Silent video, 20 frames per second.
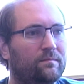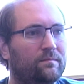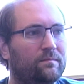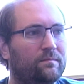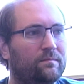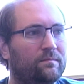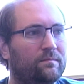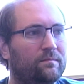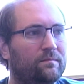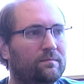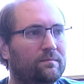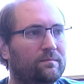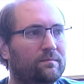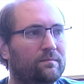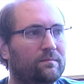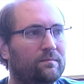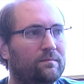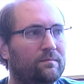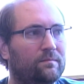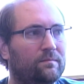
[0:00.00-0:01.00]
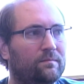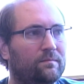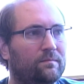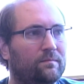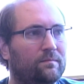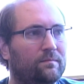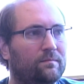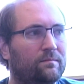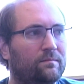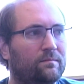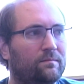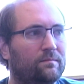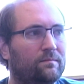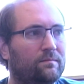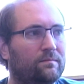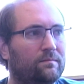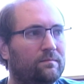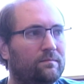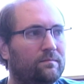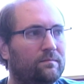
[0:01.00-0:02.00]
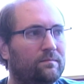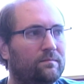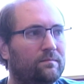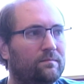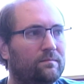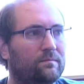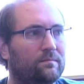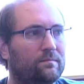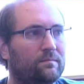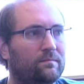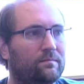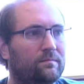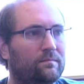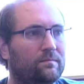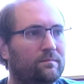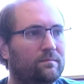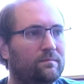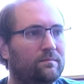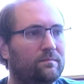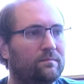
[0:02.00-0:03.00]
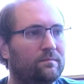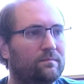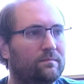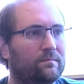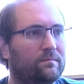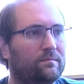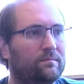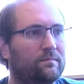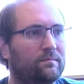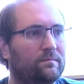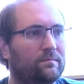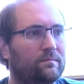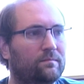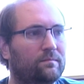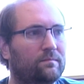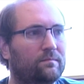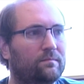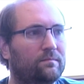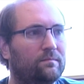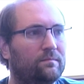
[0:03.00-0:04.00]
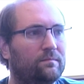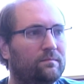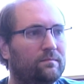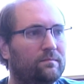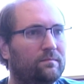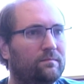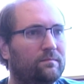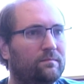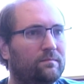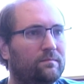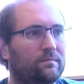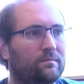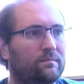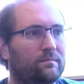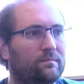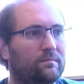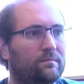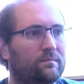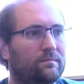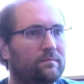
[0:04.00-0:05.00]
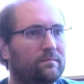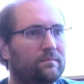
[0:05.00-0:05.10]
No words are spoken by the person on screen.